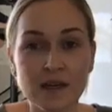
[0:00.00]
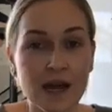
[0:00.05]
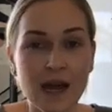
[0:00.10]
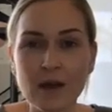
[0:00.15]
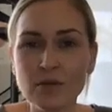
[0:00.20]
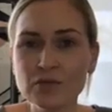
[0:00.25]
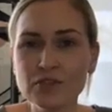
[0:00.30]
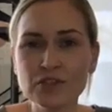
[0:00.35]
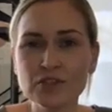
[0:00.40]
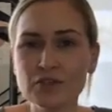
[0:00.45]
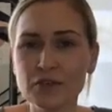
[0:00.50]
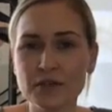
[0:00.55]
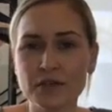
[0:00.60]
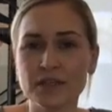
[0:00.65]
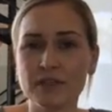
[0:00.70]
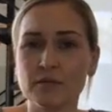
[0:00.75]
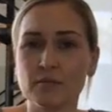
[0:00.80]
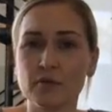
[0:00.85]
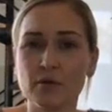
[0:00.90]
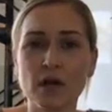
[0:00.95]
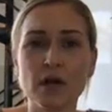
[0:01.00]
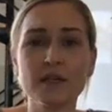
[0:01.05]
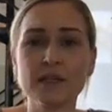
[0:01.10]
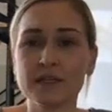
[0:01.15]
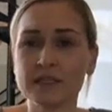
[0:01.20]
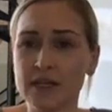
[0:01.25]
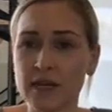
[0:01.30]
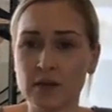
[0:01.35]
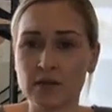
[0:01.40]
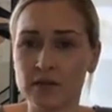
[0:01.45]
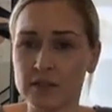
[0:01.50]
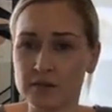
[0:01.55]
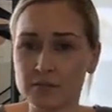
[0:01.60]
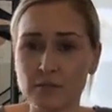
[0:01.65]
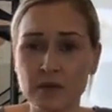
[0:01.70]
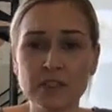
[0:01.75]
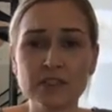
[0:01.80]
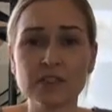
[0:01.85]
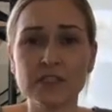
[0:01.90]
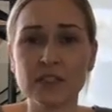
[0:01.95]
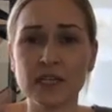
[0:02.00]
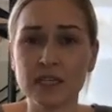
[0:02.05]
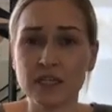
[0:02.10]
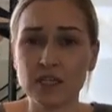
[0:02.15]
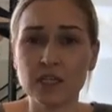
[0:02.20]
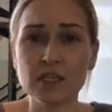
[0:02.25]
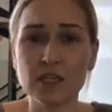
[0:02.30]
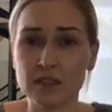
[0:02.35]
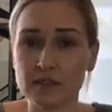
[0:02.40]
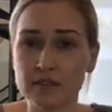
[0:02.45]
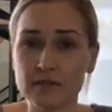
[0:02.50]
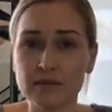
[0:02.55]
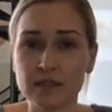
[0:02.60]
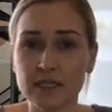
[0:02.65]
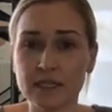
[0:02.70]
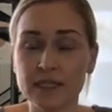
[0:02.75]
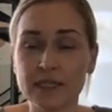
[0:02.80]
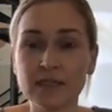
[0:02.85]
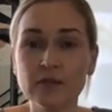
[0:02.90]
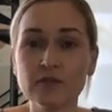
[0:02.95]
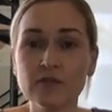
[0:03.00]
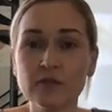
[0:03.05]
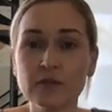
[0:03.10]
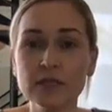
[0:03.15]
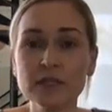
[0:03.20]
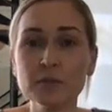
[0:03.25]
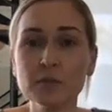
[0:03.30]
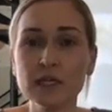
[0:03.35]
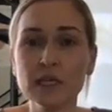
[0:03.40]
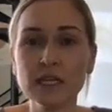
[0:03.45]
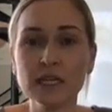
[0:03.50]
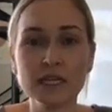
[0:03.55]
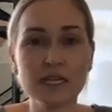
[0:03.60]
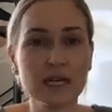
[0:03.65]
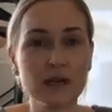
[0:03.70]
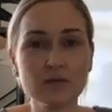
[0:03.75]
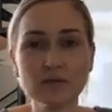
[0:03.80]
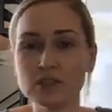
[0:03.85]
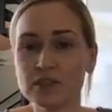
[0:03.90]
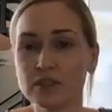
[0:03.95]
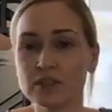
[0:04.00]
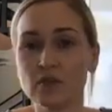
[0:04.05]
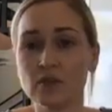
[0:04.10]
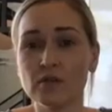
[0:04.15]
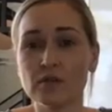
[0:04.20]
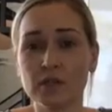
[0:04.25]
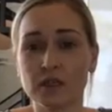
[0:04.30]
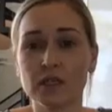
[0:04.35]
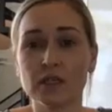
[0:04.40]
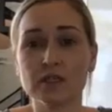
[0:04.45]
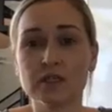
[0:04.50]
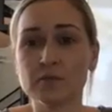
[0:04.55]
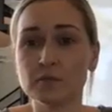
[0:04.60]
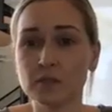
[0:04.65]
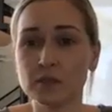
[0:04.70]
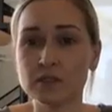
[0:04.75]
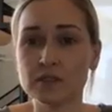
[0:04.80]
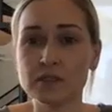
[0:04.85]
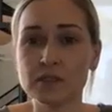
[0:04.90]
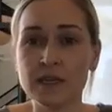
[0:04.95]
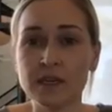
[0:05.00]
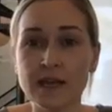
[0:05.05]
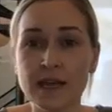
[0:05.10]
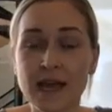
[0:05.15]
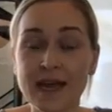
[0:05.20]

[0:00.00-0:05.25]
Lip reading: I was just trying to get the product out as much as I could. Like, in the beginning, I was just going for customers.